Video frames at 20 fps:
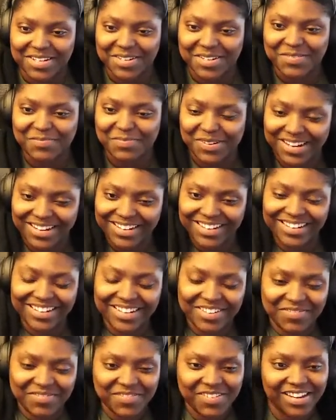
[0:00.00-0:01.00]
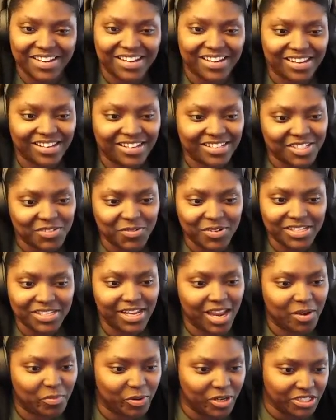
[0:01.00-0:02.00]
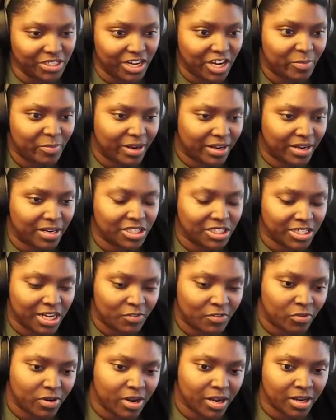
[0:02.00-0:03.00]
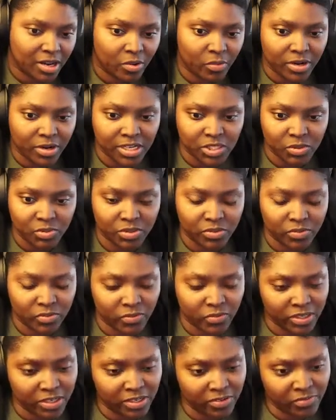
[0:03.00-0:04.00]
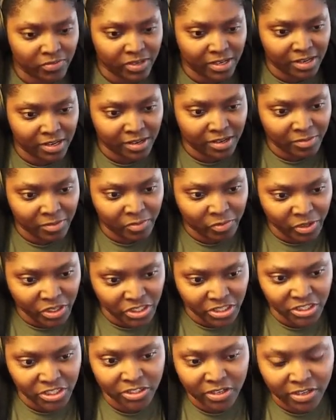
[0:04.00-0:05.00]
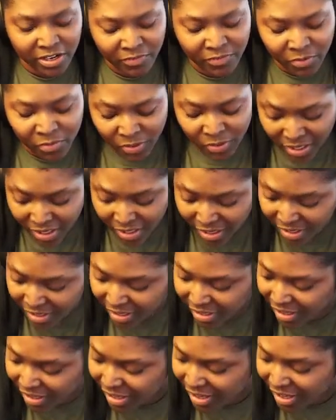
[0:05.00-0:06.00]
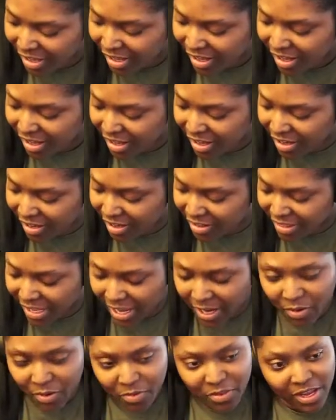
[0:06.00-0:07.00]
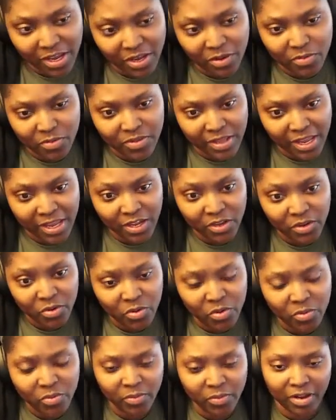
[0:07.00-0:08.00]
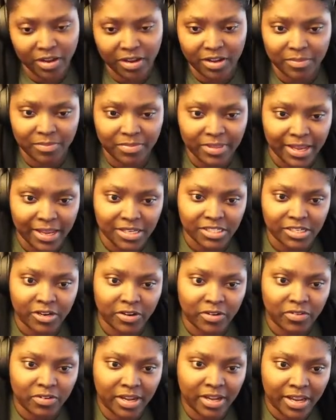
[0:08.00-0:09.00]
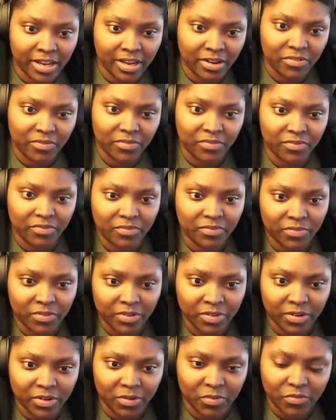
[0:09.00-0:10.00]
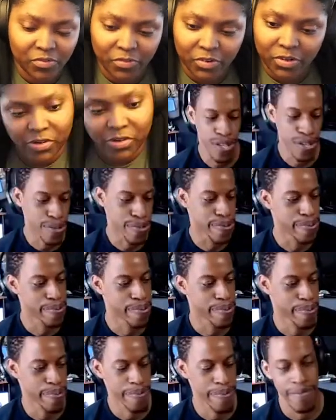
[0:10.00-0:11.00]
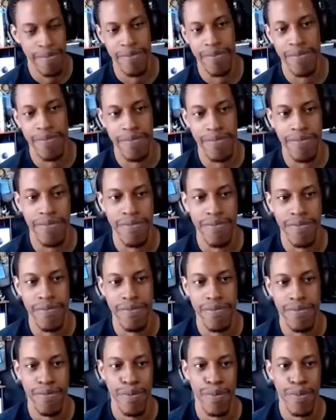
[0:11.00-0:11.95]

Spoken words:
But I just want to say I appreciate everybody in the chat for rocking out with us. We appreciate y'all every week. Thank you. Thanks Ariel Knight, for coming on the show.